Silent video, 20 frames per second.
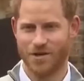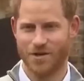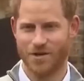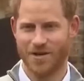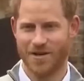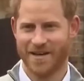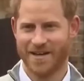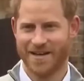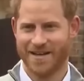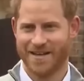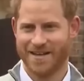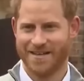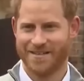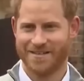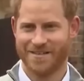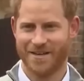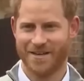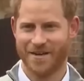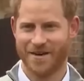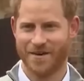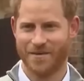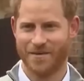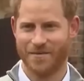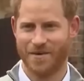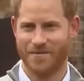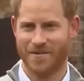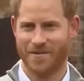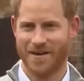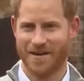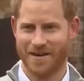Meghan flail about,
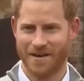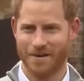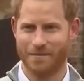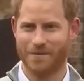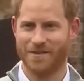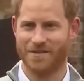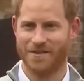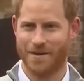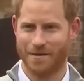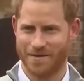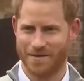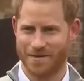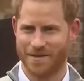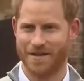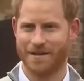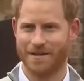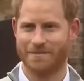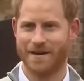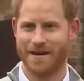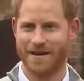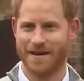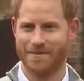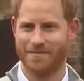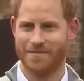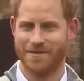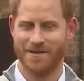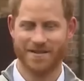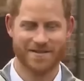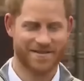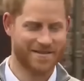trying to establish a
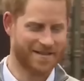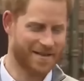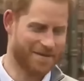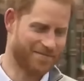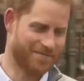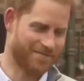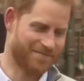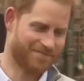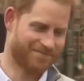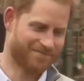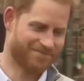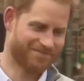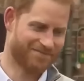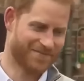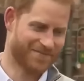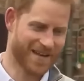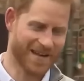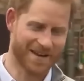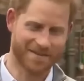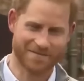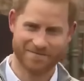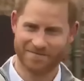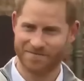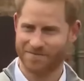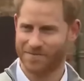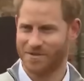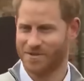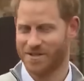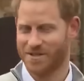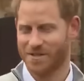faux alliance
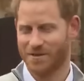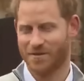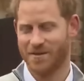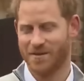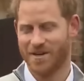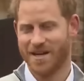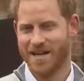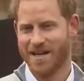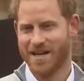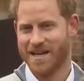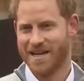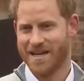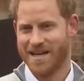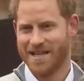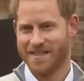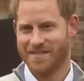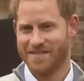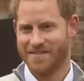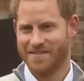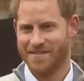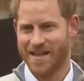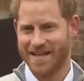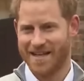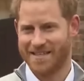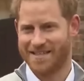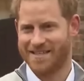while simultaneously